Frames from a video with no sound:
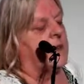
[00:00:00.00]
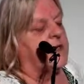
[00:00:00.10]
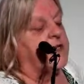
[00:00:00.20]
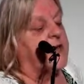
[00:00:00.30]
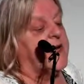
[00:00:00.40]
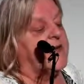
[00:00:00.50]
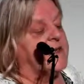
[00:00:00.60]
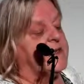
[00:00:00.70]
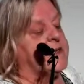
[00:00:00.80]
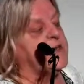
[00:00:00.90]
Shared
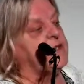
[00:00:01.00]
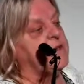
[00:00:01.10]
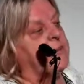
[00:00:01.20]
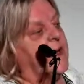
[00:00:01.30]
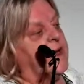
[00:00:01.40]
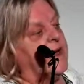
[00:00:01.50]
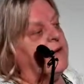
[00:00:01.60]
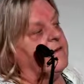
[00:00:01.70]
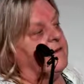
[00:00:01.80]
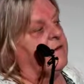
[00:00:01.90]

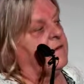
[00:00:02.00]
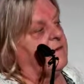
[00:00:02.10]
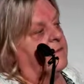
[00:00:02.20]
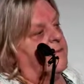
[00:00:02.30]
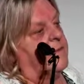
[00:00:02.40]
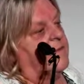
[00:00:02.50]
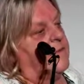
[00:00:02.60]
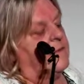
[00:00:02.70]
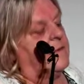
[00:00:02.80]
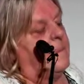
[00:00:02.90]
decision-making
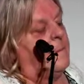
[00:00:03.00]
systems